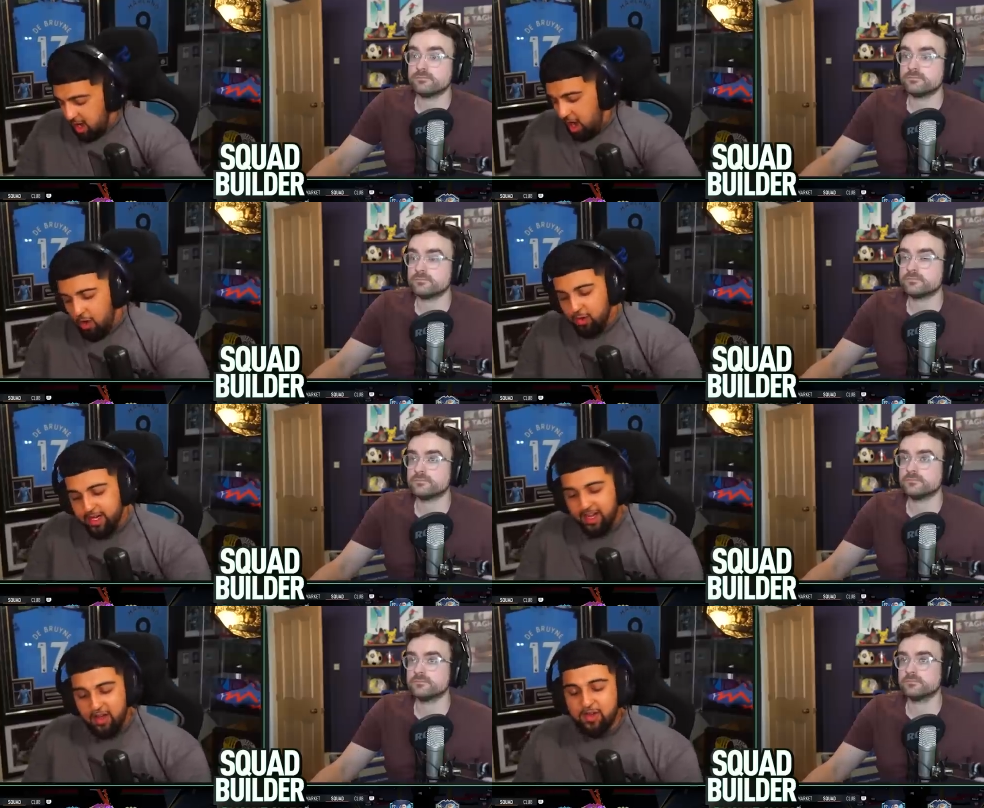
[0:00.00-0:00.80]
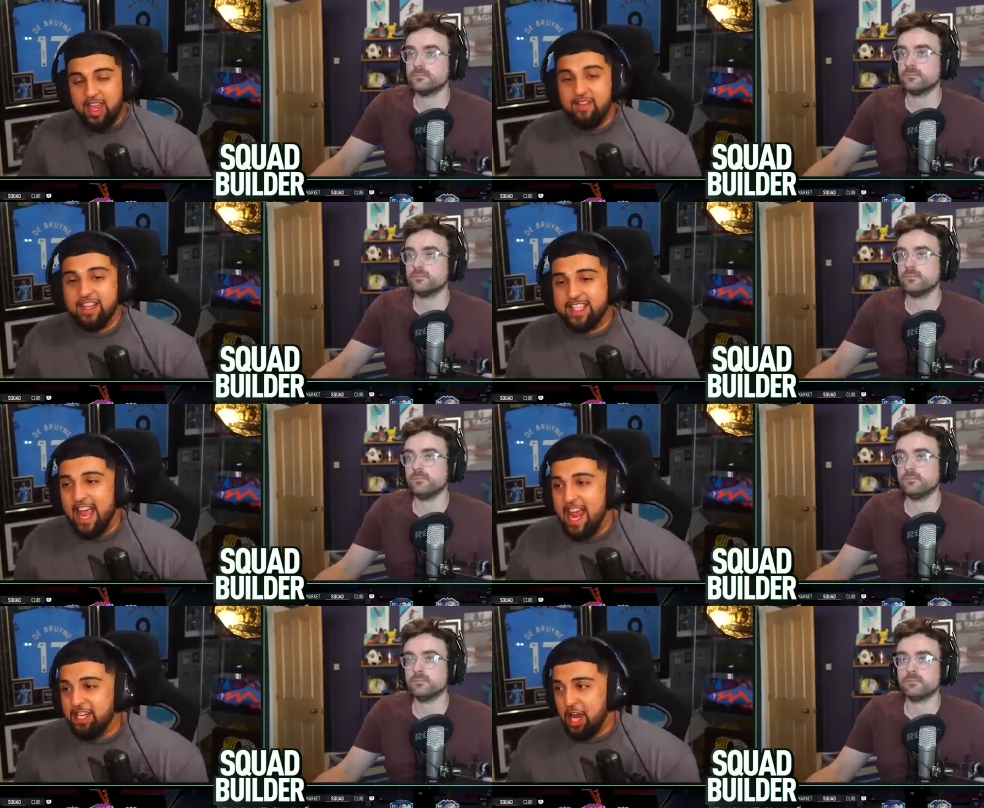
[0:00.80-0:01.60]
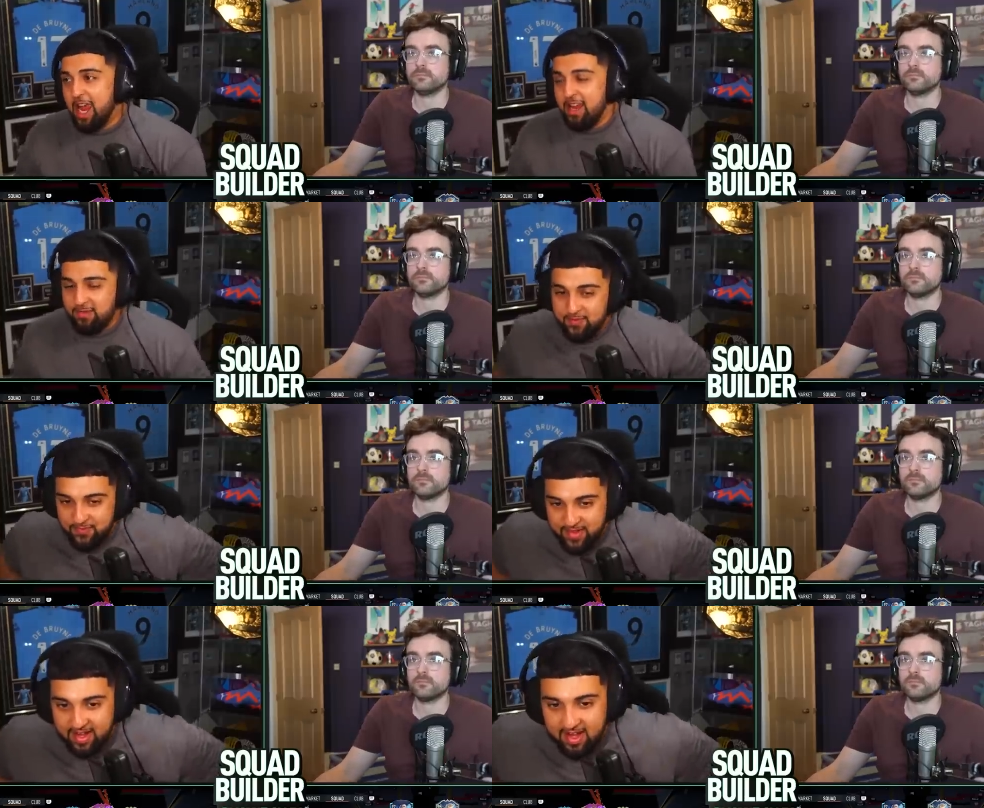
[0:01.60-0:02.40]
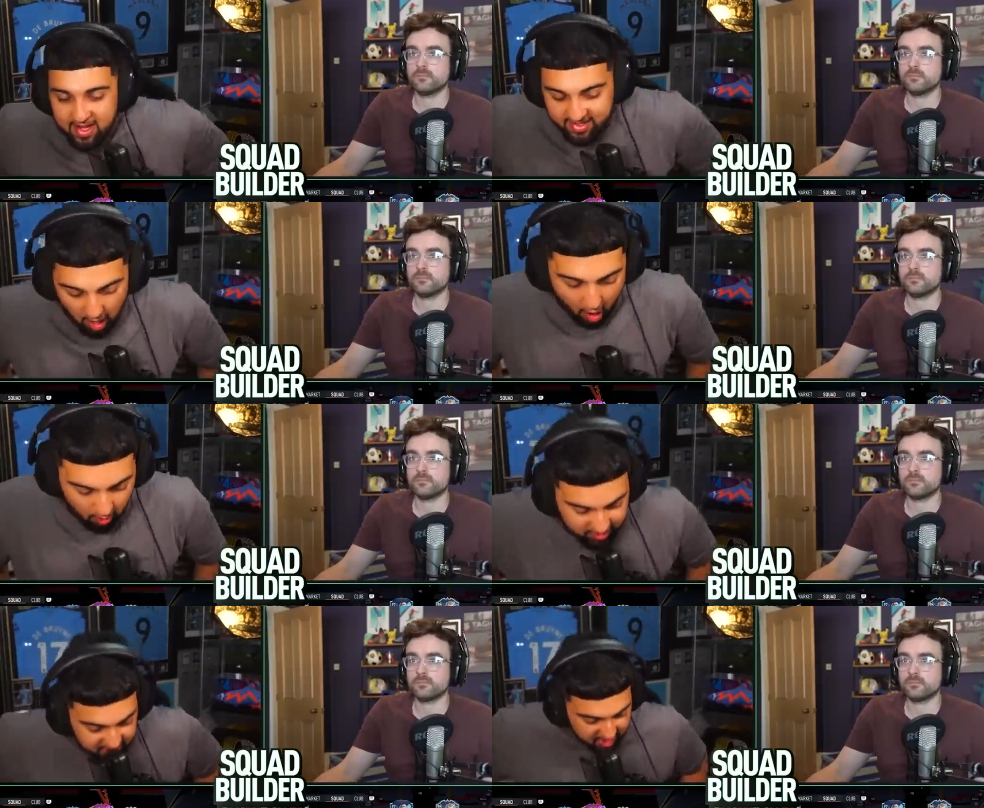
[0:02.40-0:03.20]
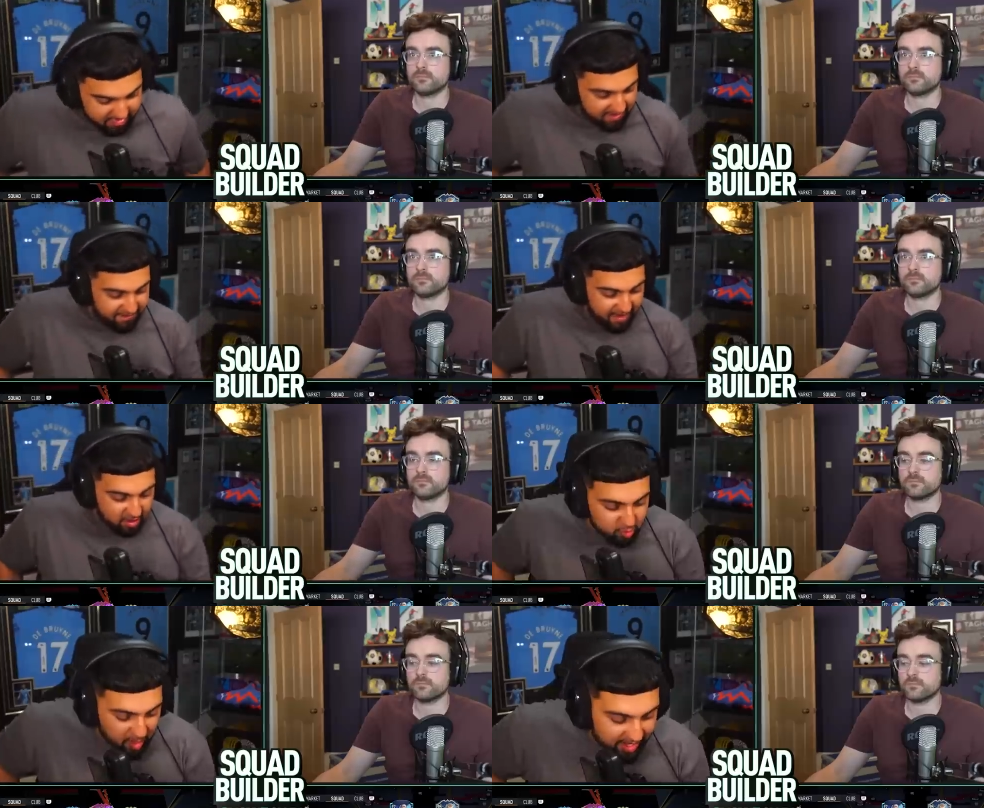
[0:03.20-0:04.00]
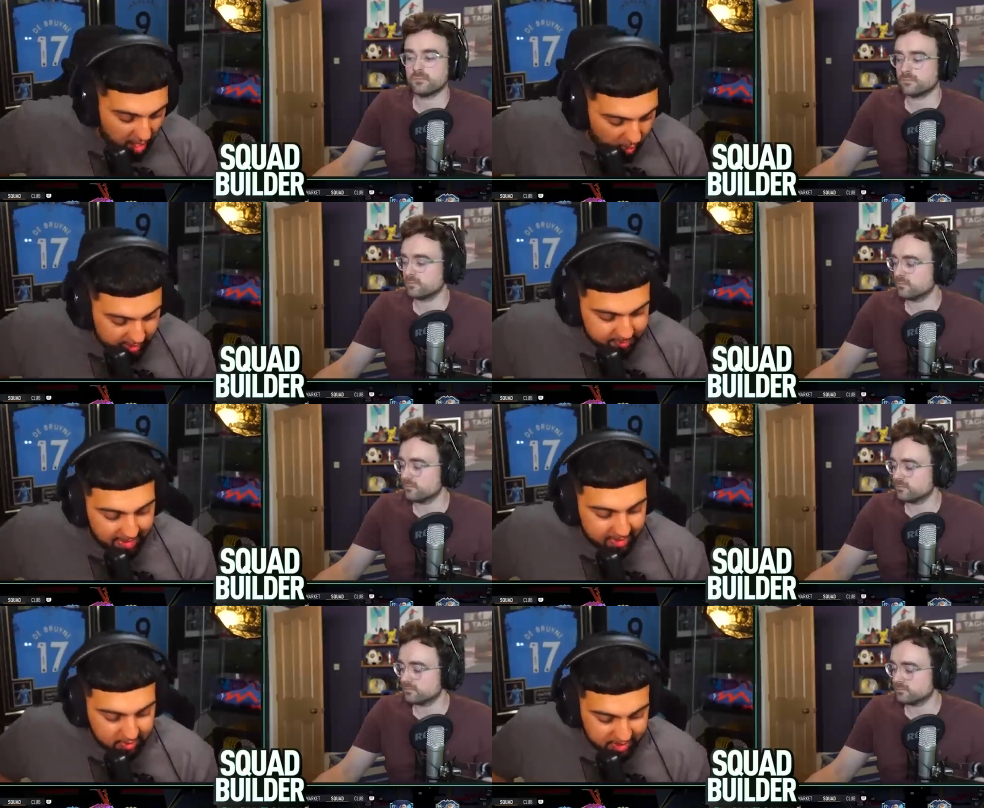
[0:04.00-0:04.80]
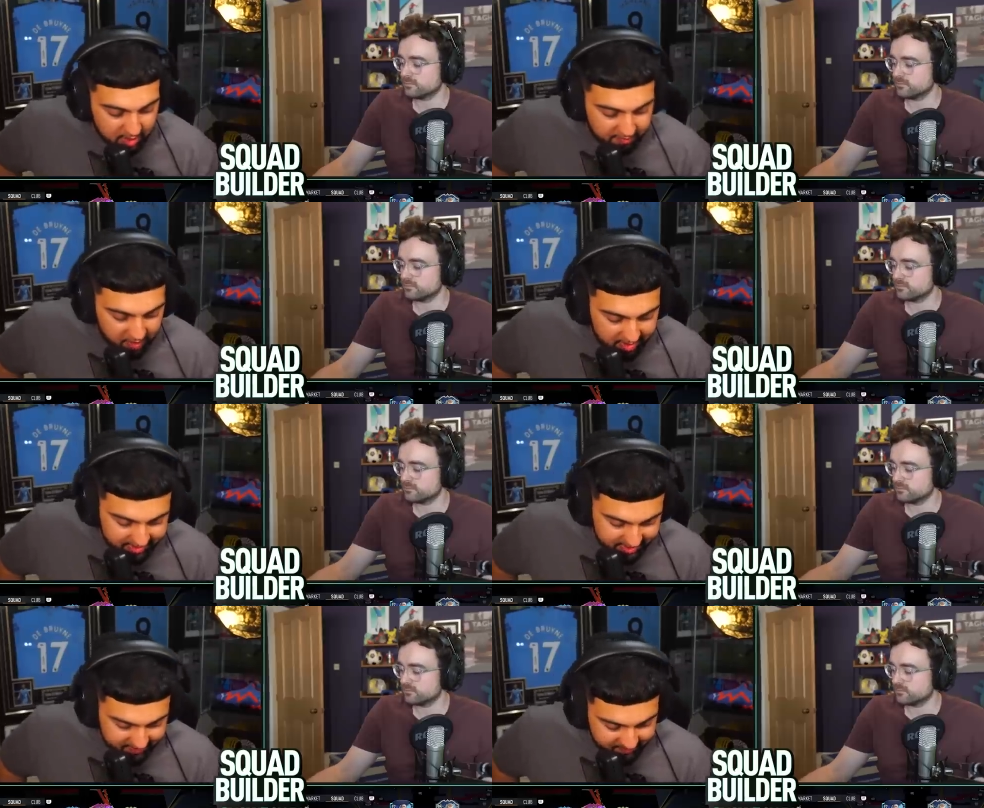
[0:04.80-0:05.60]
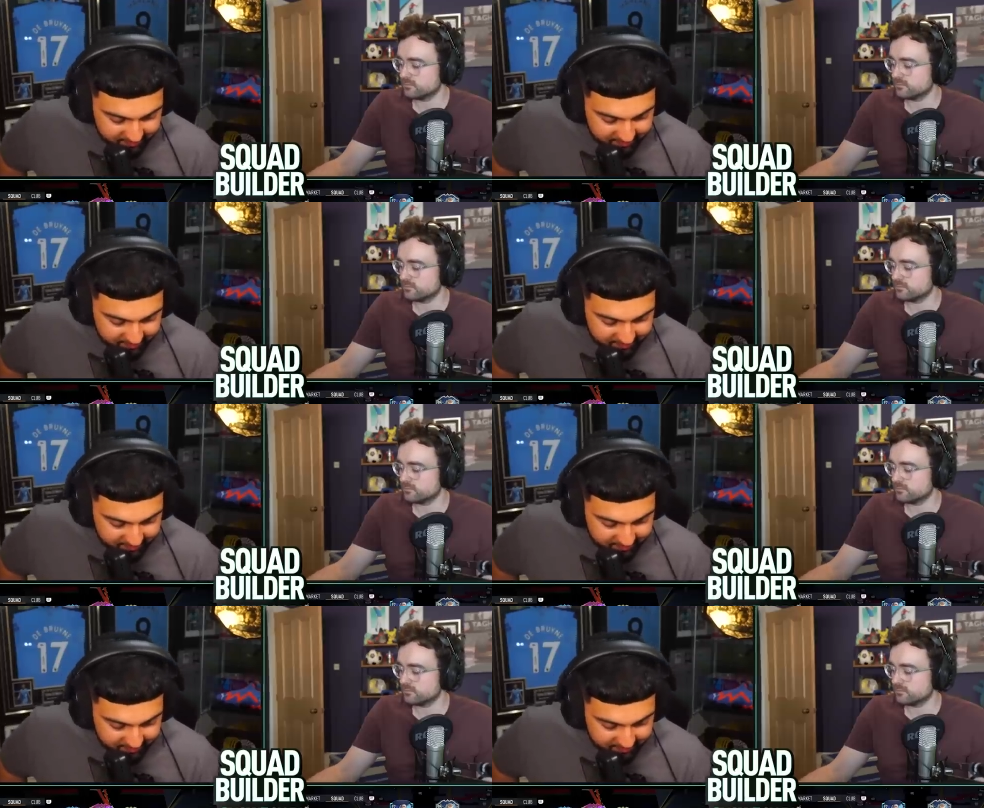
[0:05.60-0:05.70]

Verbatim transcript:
Speaker 1: Okie dokie, Mr. AJ. Onto the midfield we go. It's my go to go first.